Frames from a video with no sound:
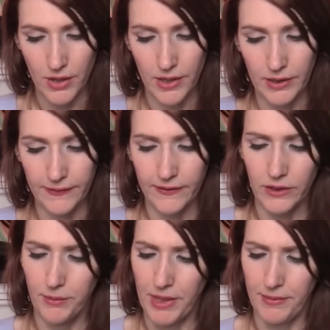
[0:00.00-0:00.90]
and let's look
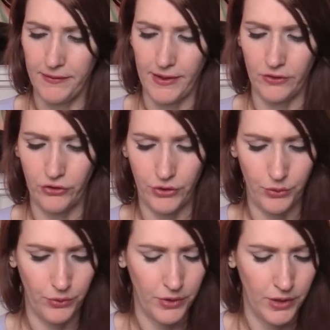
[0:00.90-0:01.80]
at the bottom of the deck
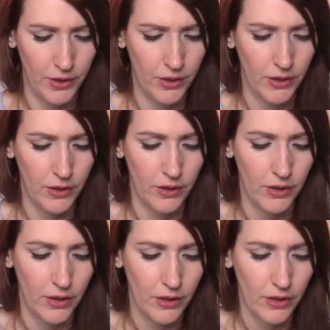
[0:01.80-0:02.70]
too
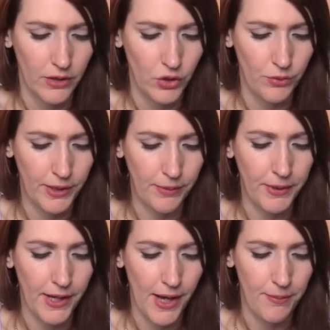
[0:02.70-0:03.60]
you make
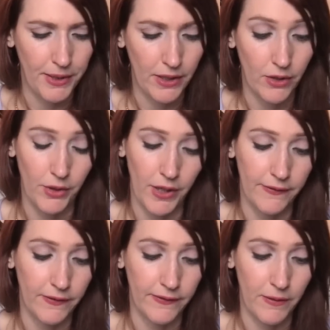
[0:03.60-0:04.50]
me happy. Okay,
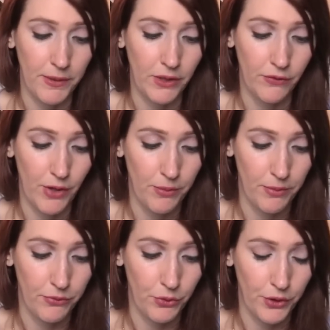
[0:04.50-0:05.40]
so somebody you've dealt with
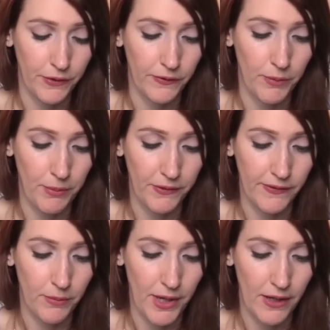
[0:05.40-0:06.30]
before, this memories
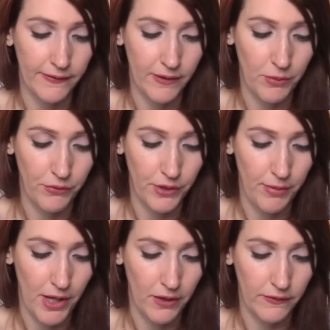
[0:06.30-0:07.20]
of the past, someone from the
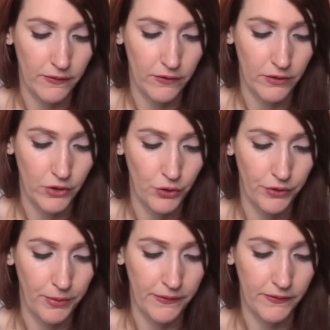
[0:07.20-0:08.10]
past, you're the best